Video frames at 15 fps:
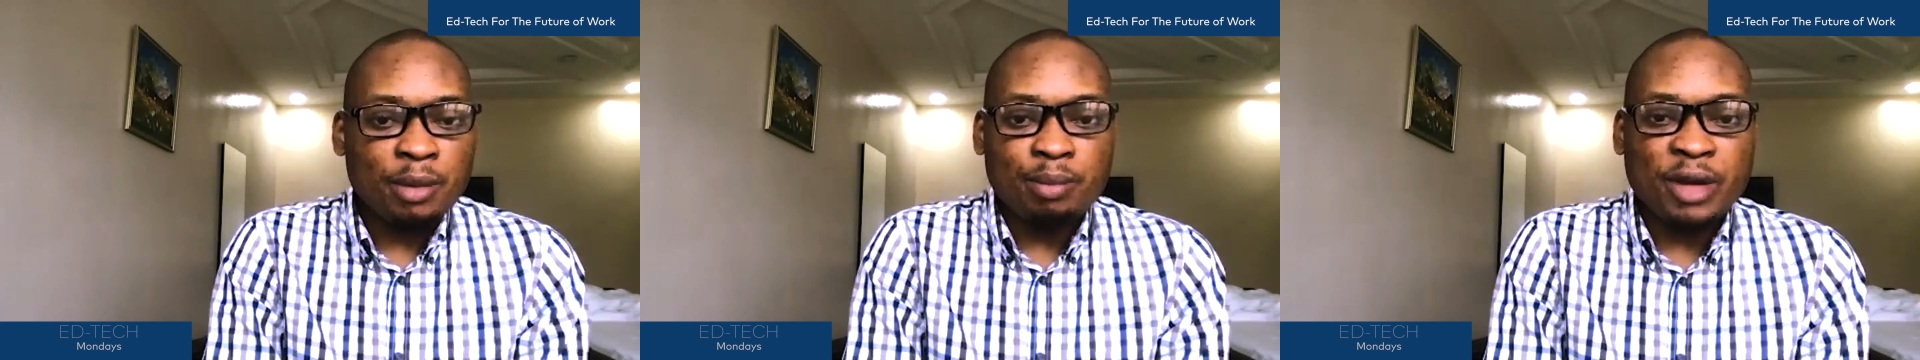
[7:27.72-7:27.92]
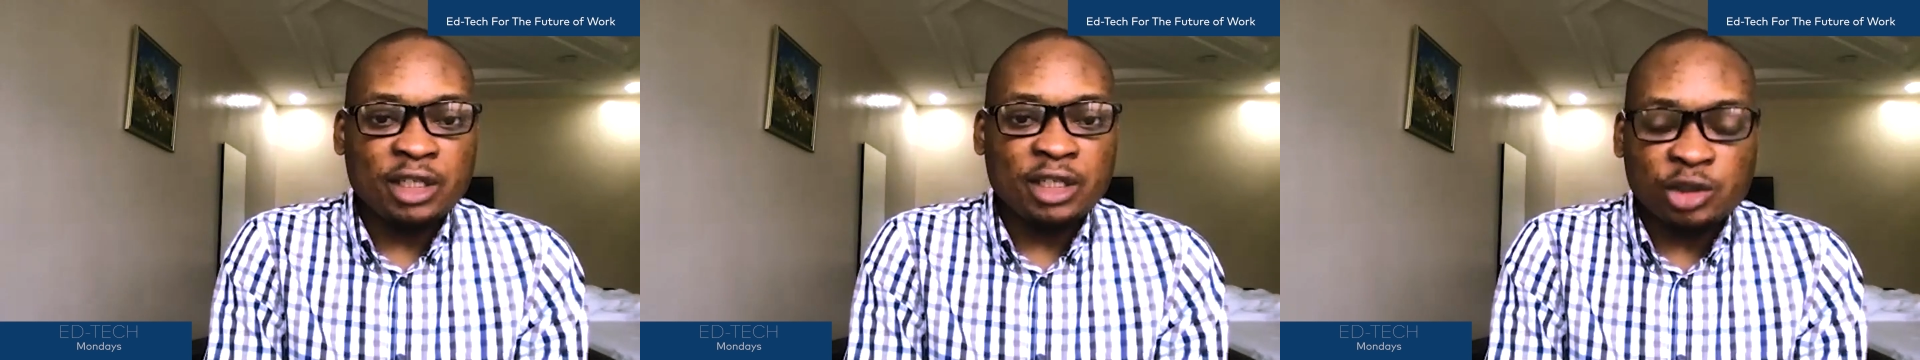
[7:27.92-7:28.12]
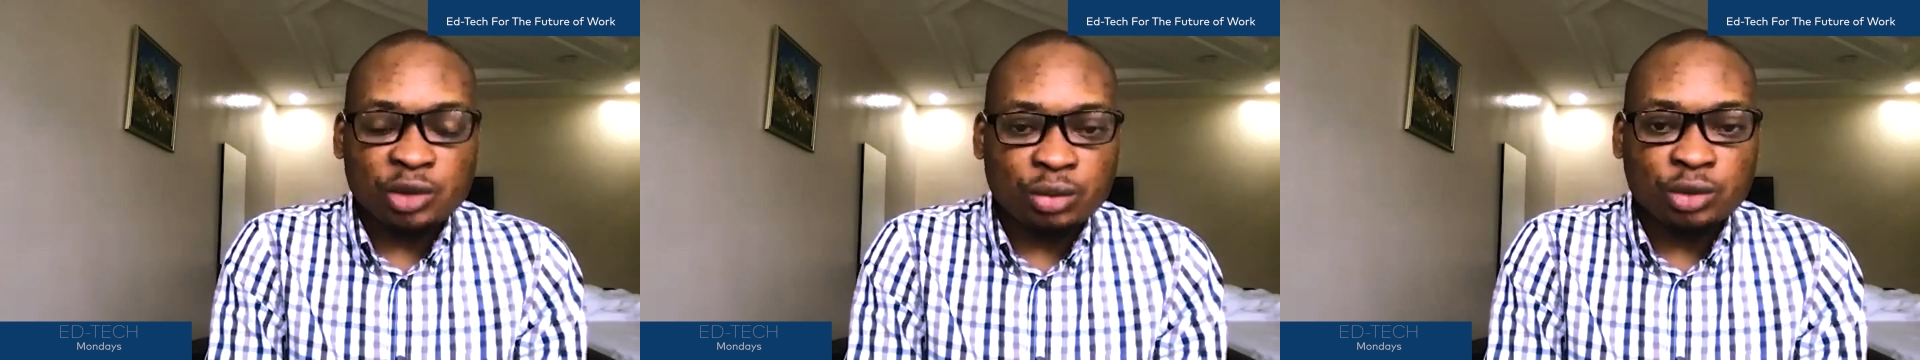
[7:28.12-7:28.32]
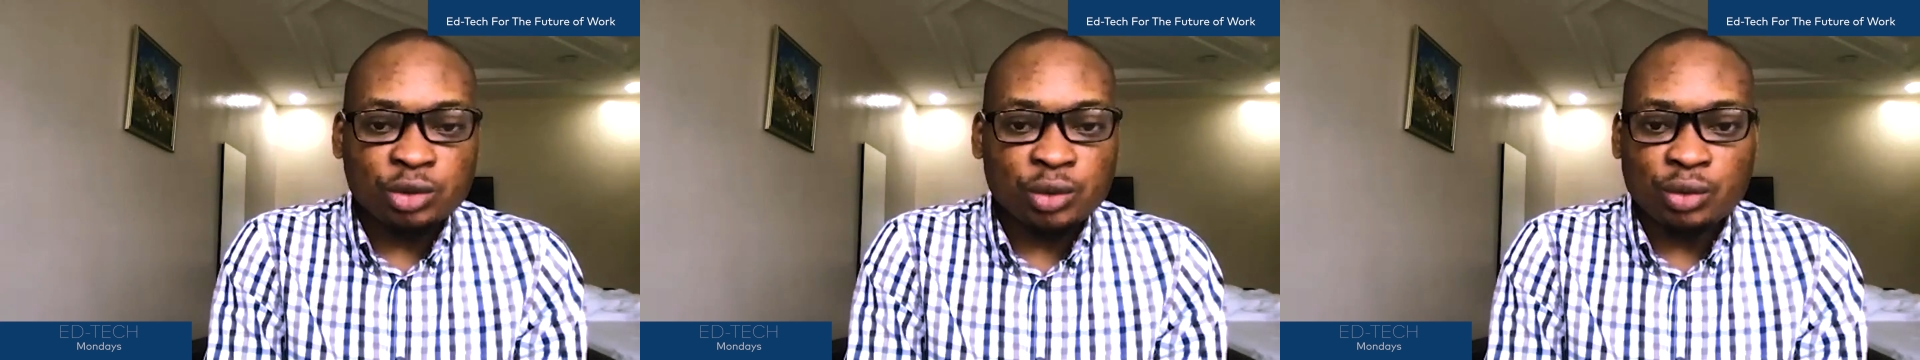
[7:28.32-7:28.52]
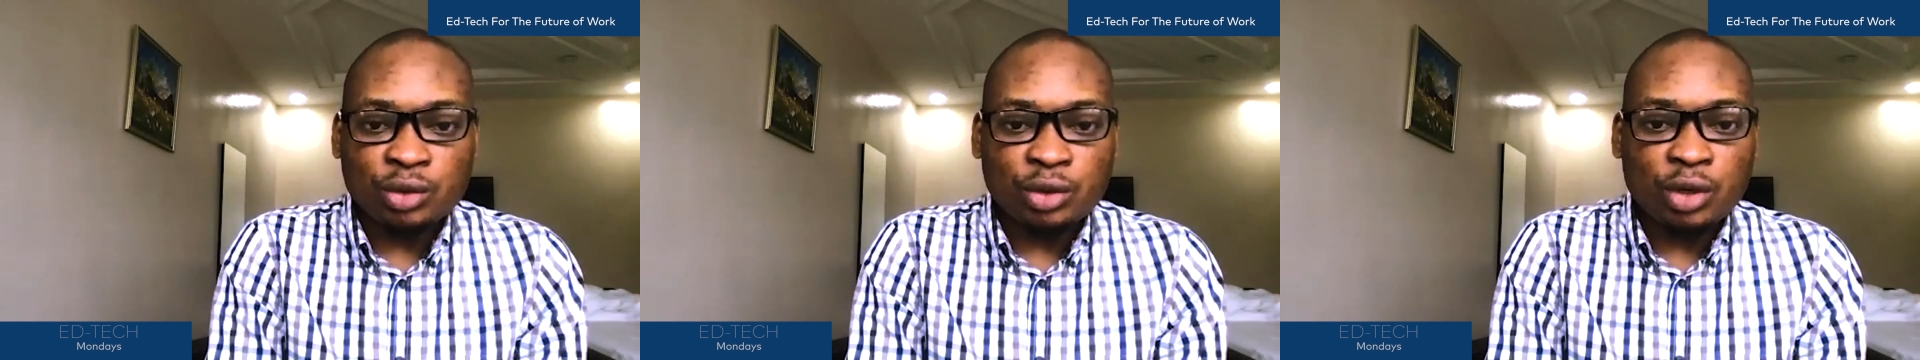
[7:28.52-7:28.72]
many schools
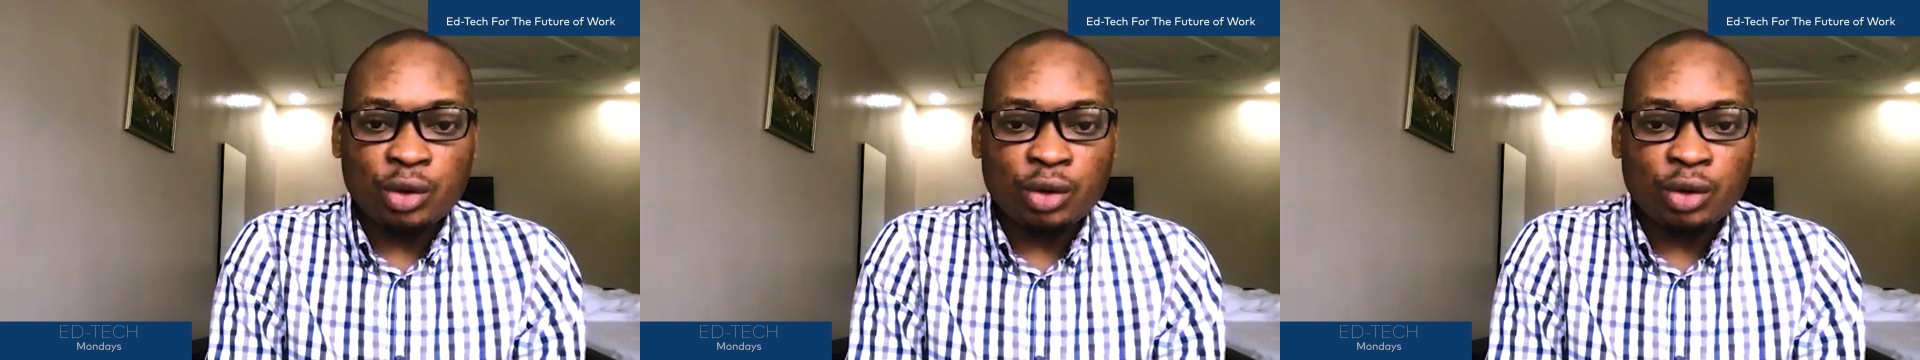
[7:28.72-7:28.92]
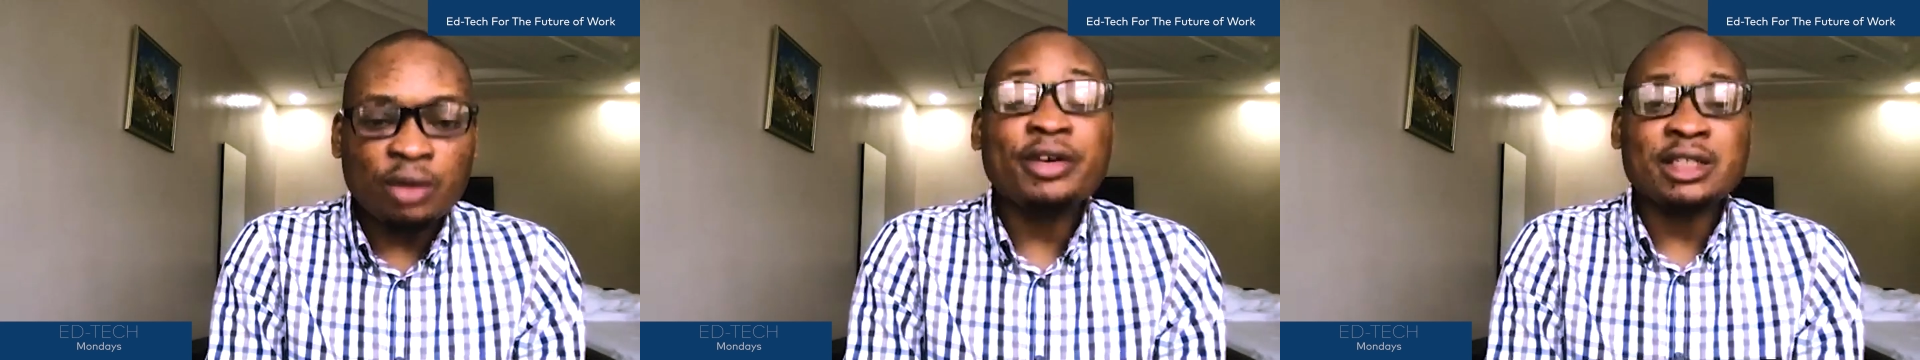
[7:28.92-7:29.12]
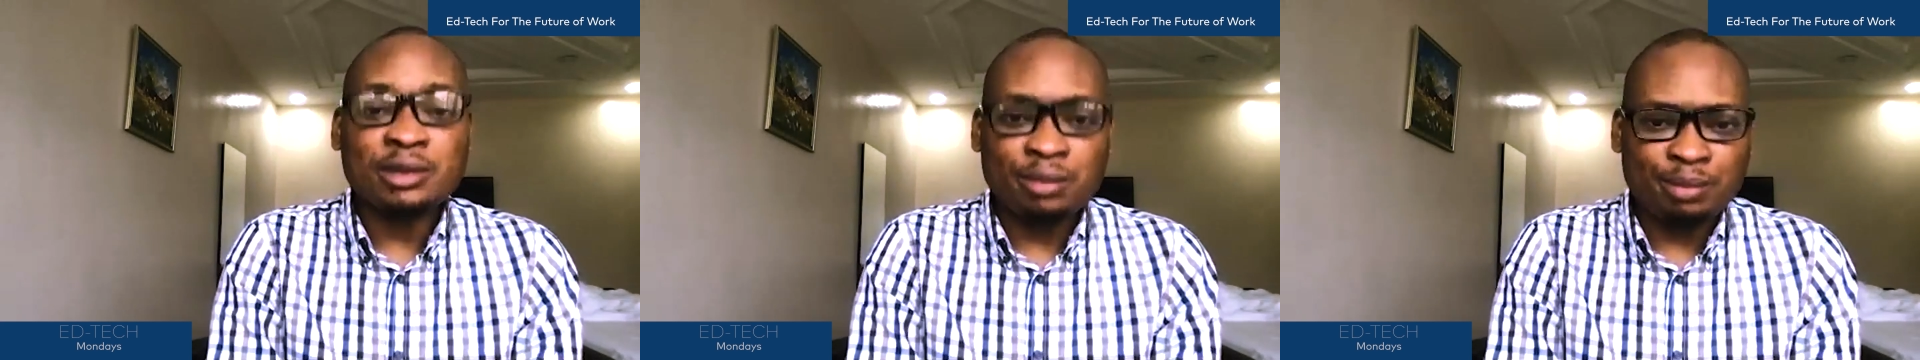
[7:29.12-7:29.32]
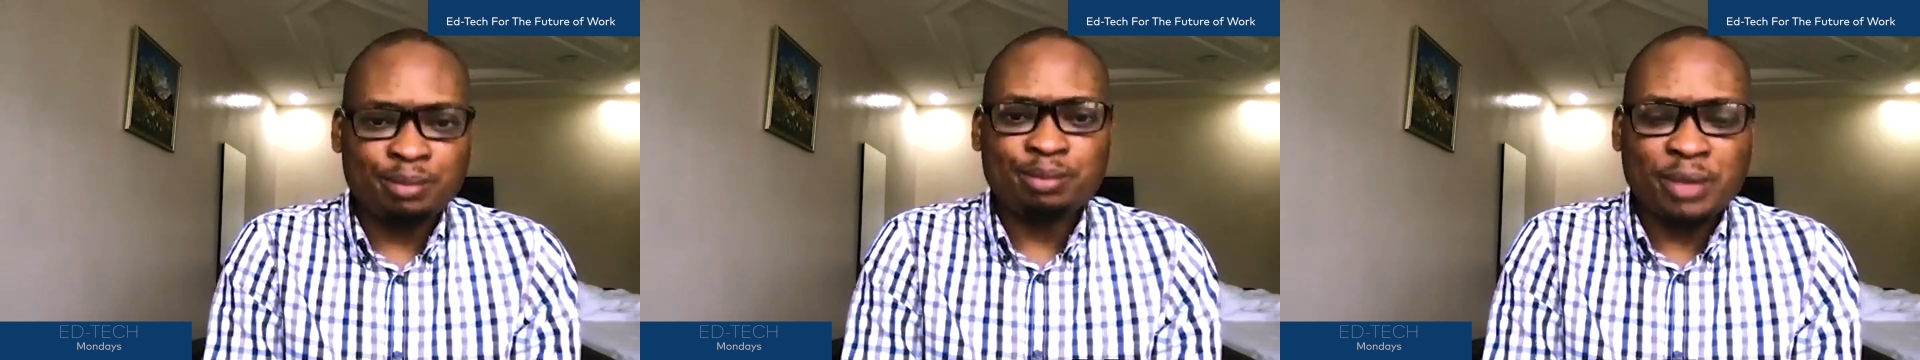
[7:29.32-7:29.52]
could not, in fact,